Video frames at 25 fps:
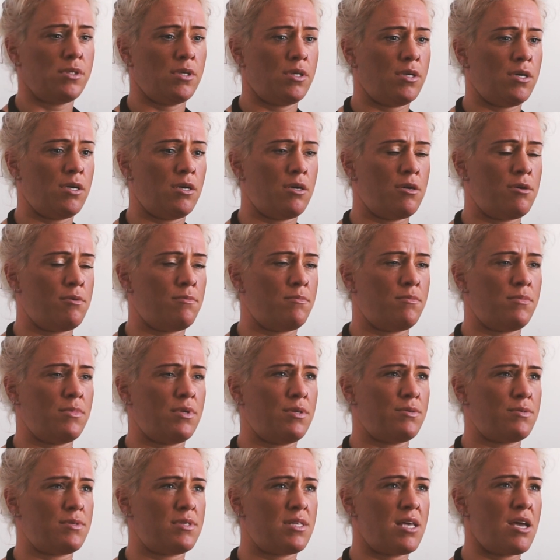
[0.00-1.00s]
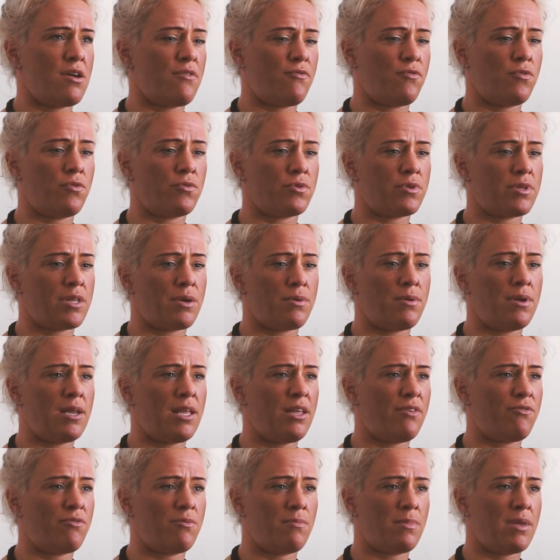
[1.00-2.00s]
It was their fault that they were
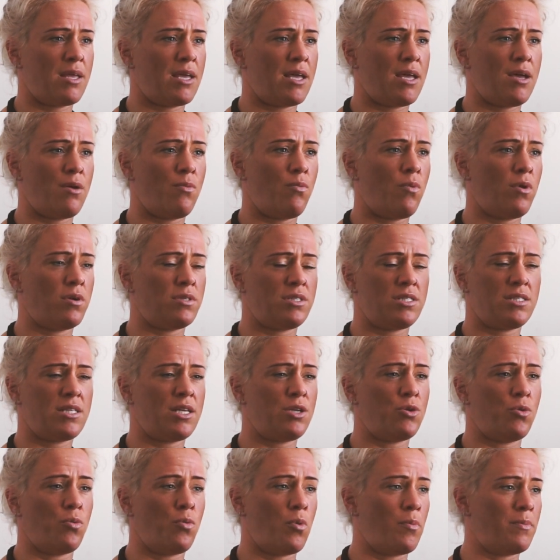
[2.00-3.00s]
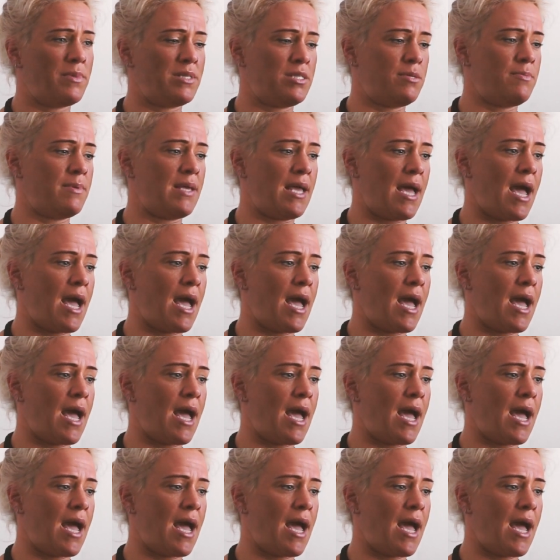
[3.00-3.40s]
leaving me here. What, did they not want me to be